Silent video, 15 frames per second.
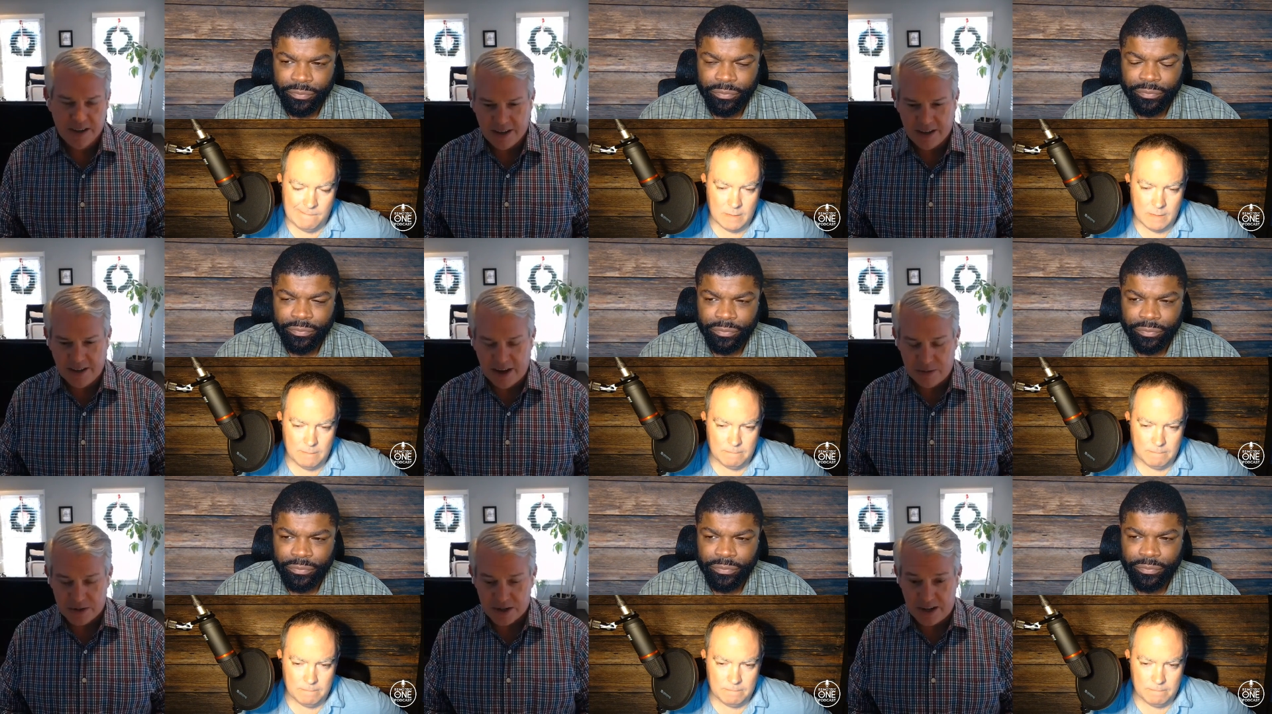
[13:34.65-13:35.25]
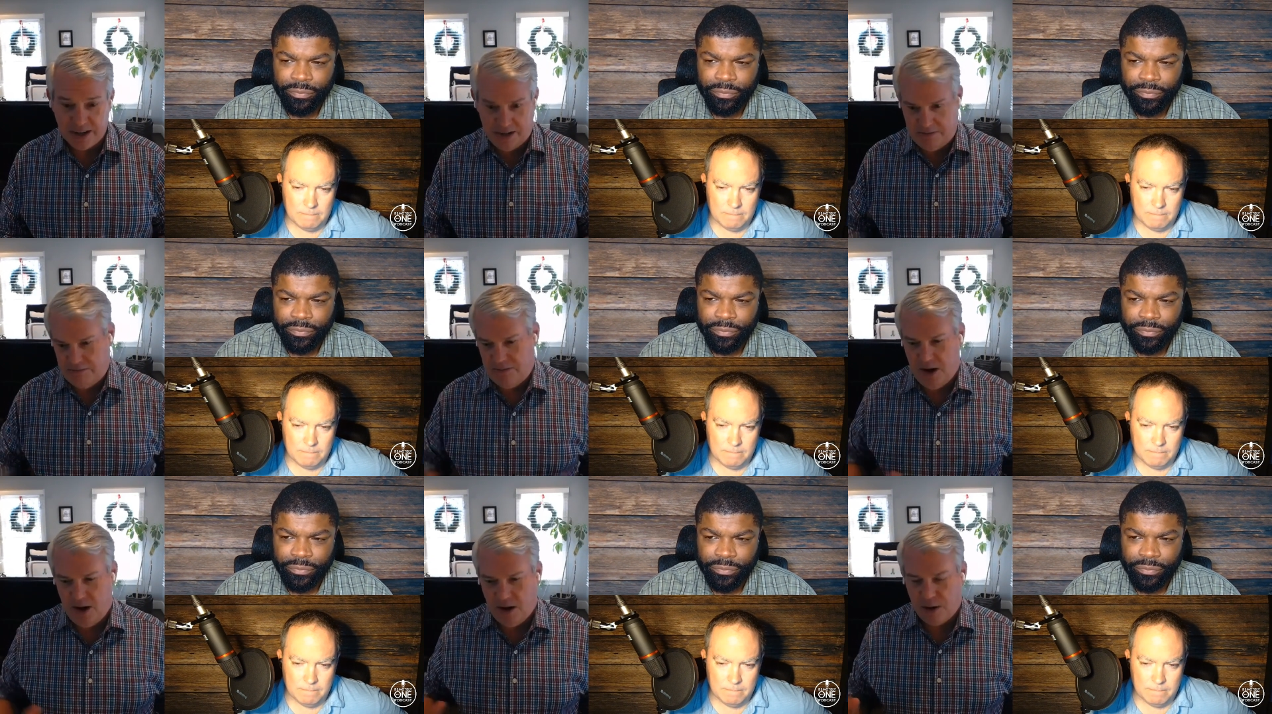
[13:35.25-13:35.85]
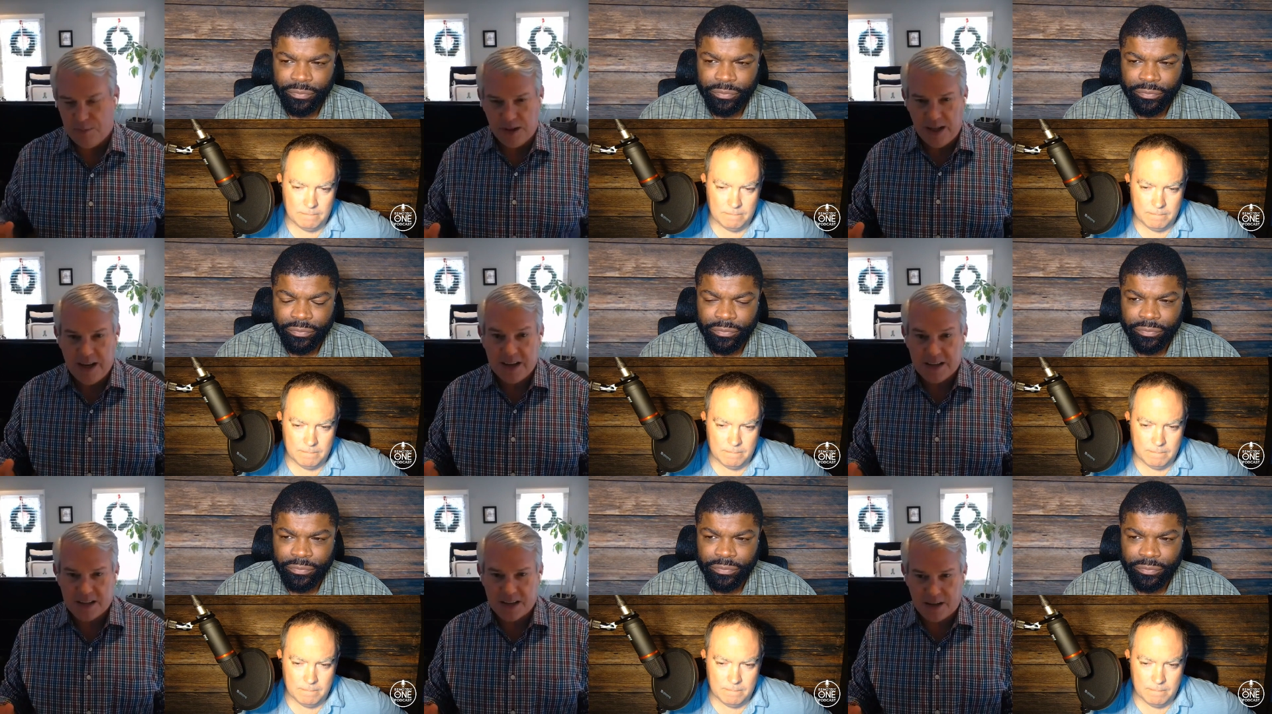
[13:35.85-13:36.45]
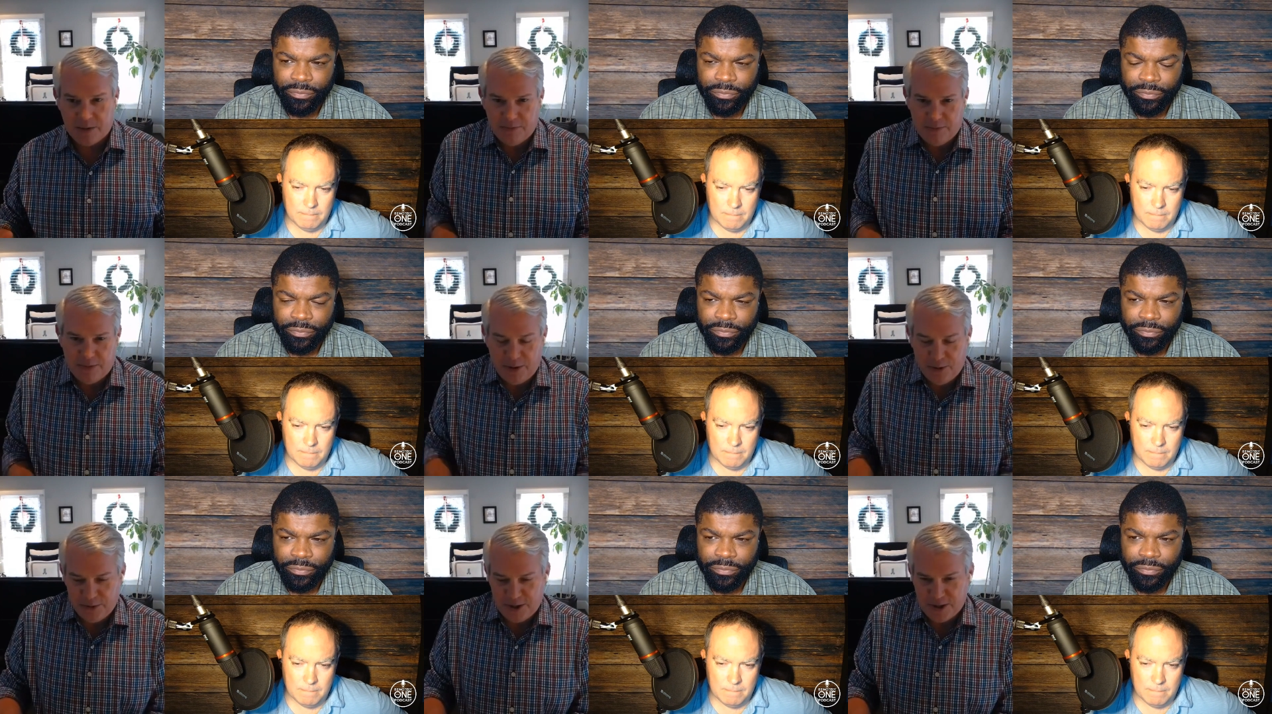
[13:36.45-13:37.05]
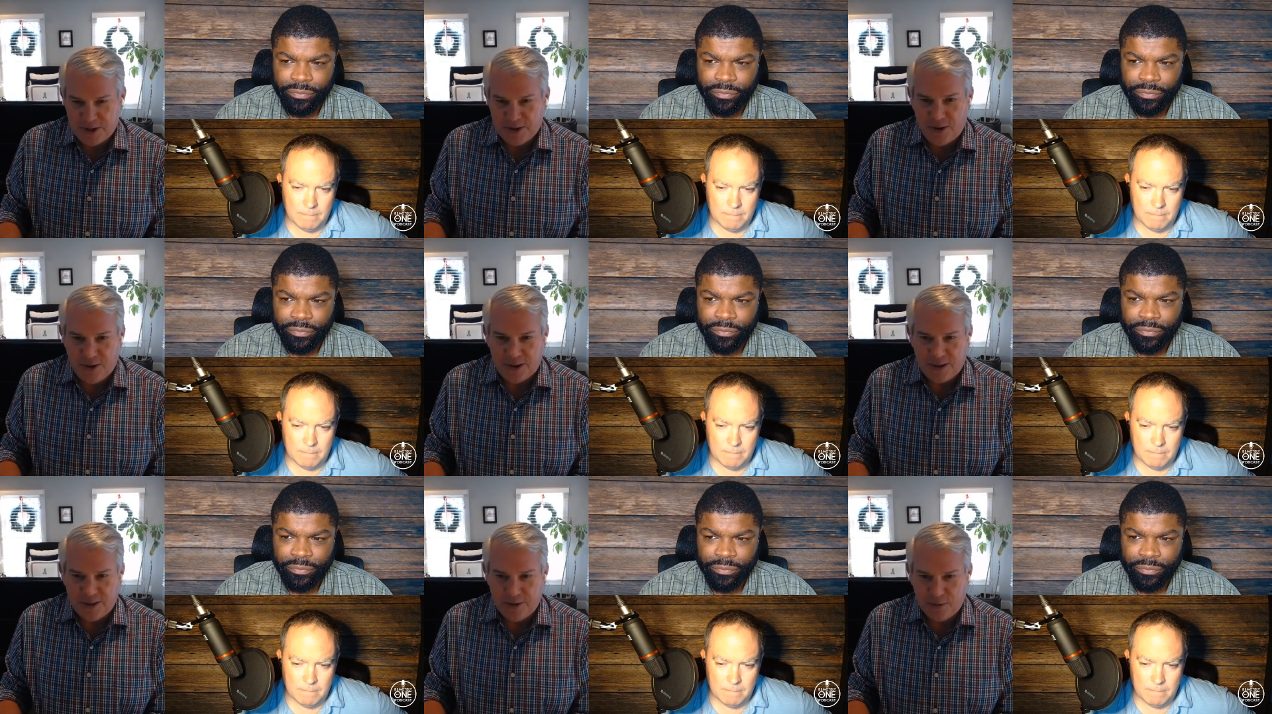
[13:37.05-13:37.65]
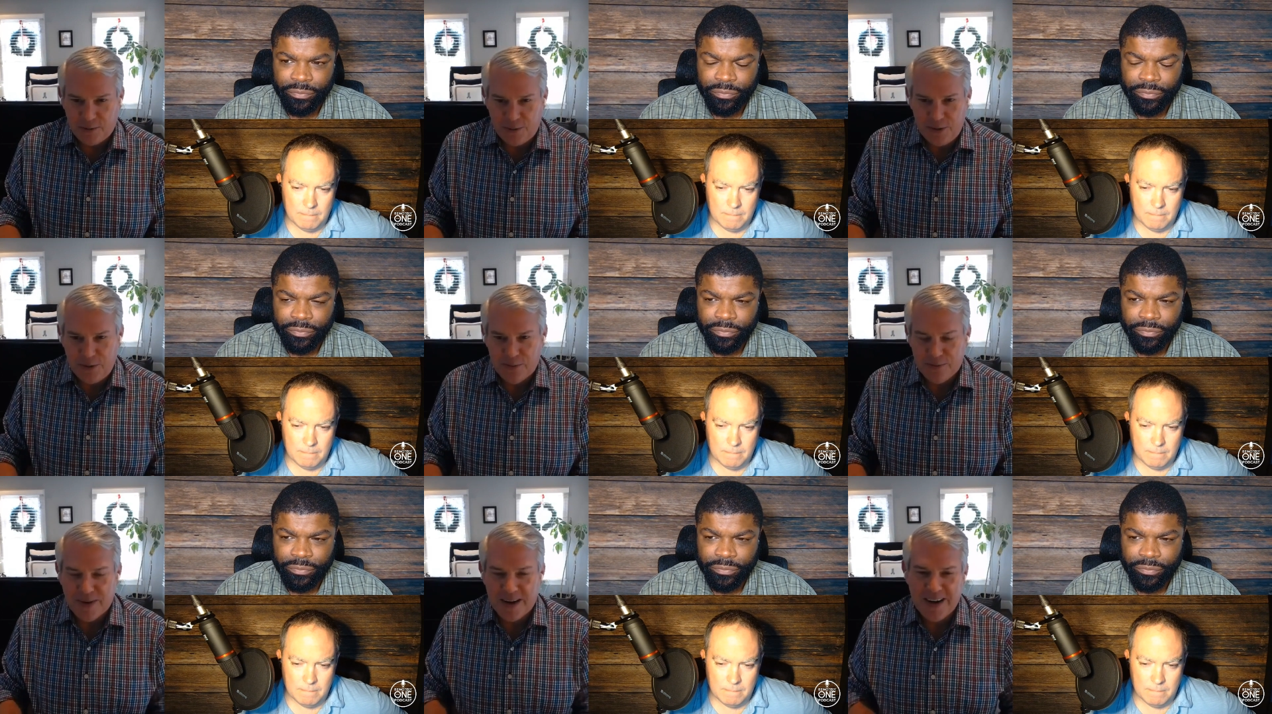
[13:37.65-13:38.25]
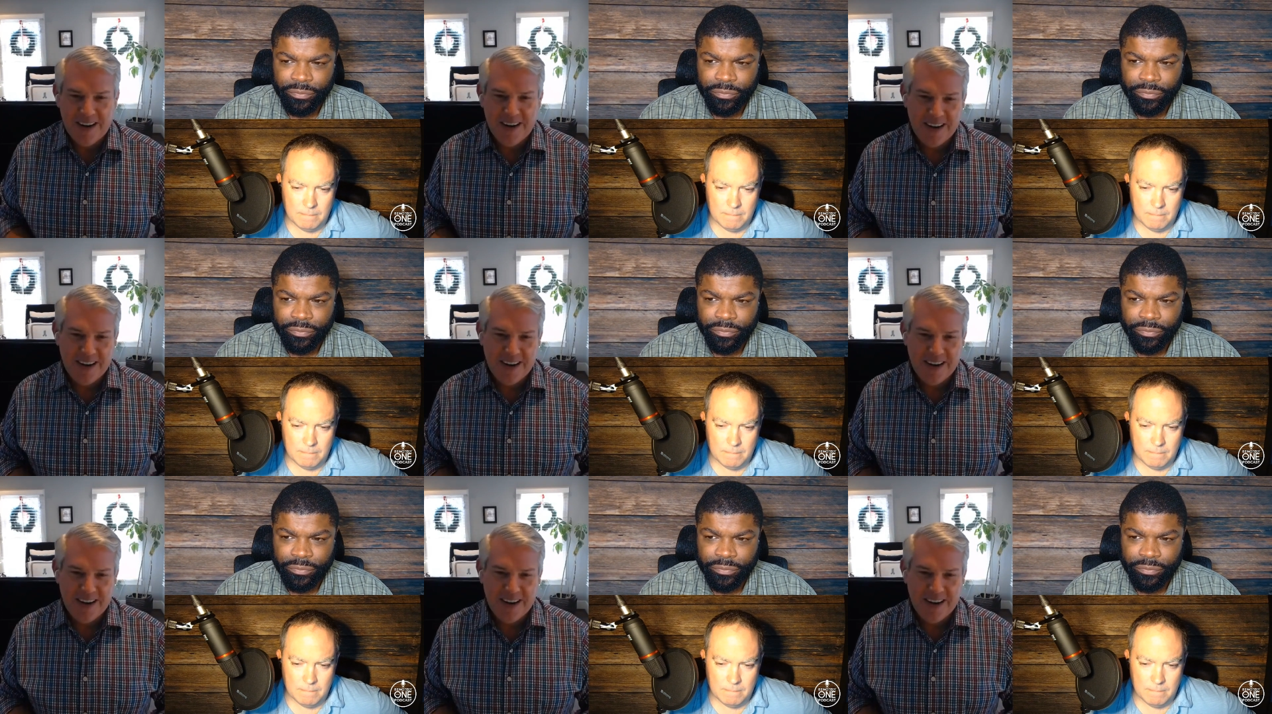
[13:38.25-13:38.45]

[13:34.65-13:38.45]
Speaker 1: And that was like our place. Like, we owned this dark little room.